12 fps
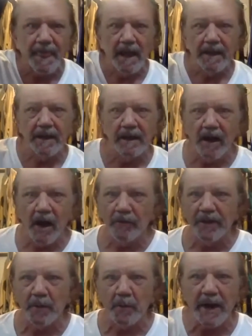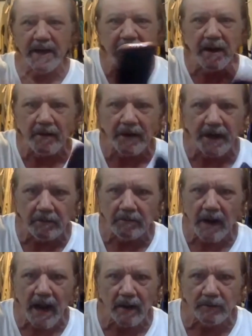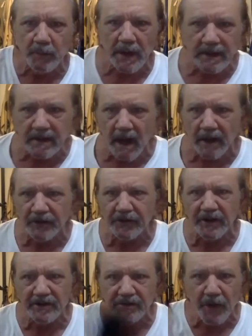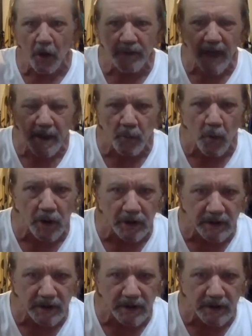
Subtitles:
you know, that we carry around with us as though they were